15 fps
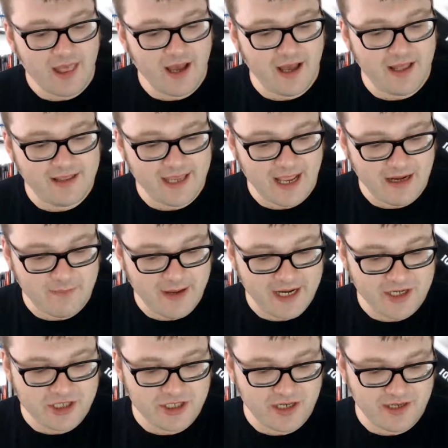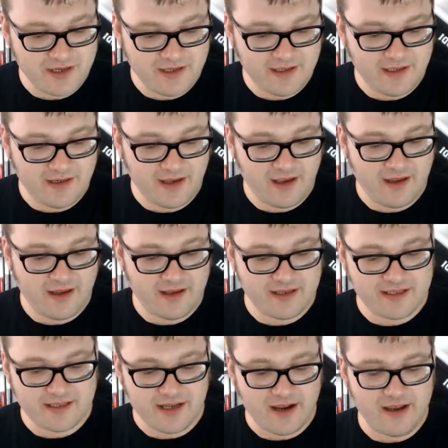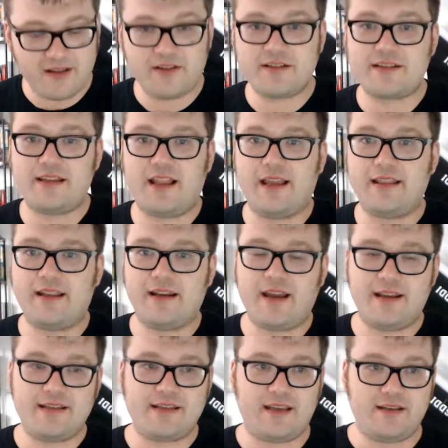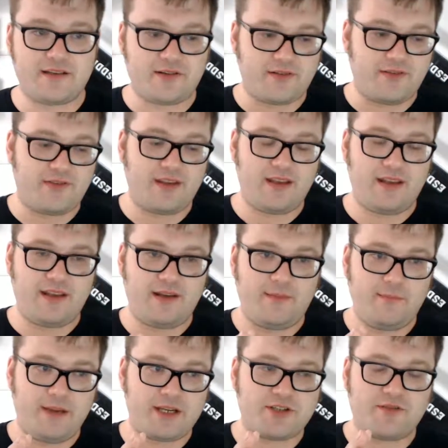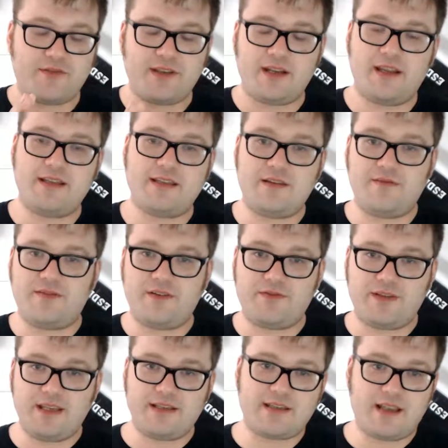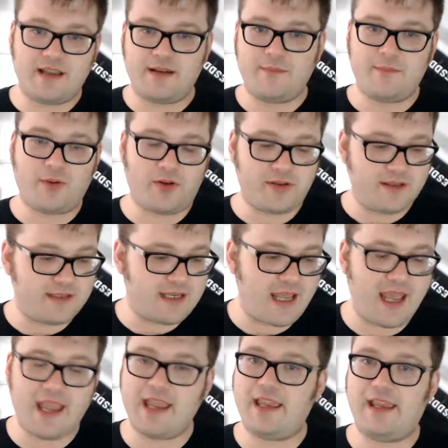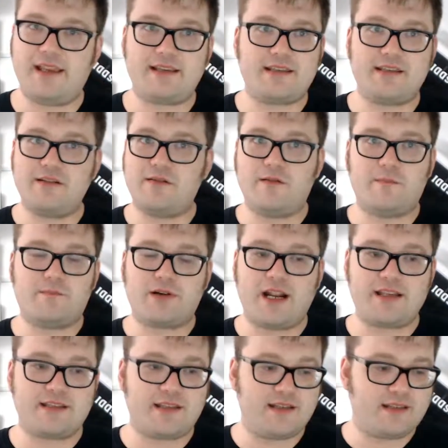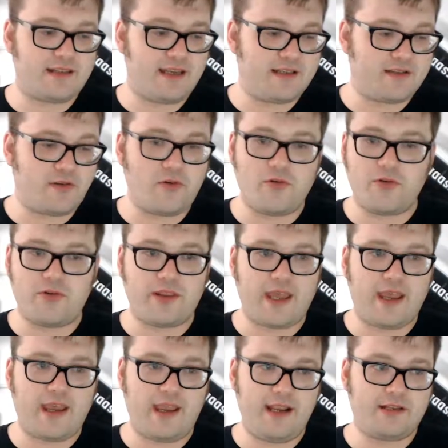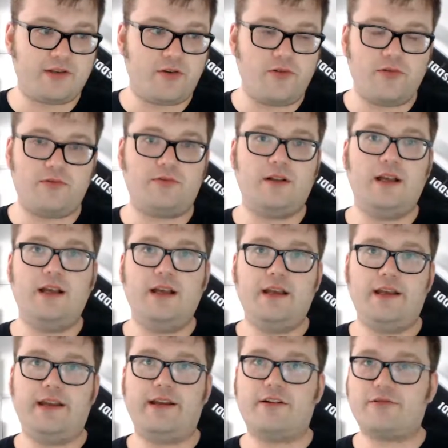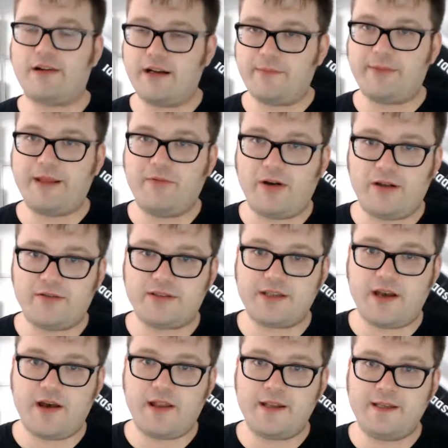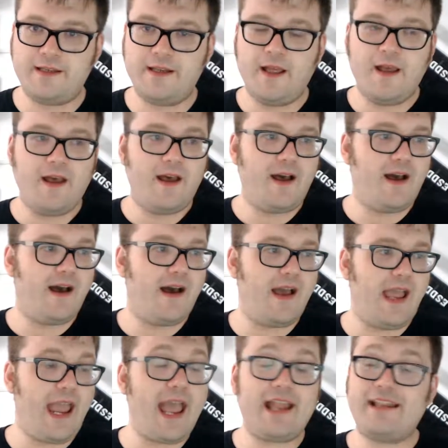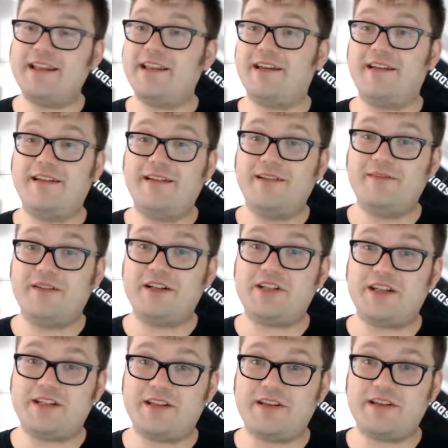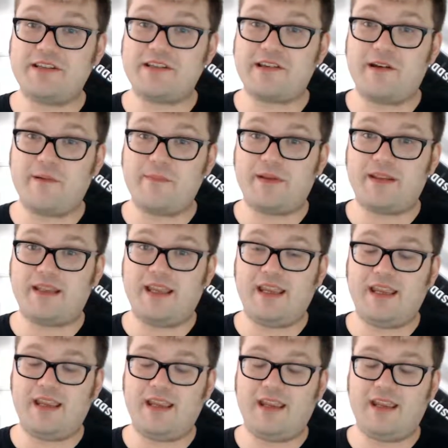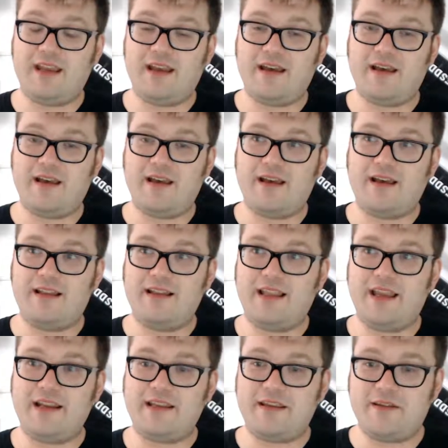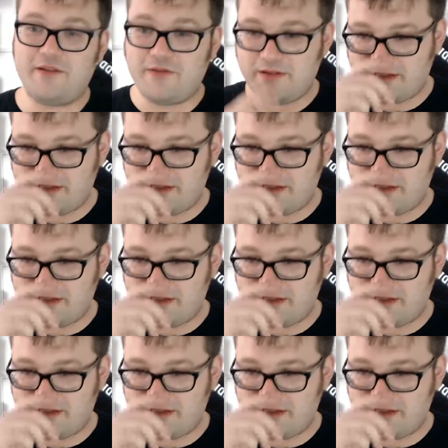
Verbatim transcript: The animation styles, like the mixture of the 1950s and modern day, is still present. It's all there. It's all incredibly well done. Edna, when she turns up, the lady who was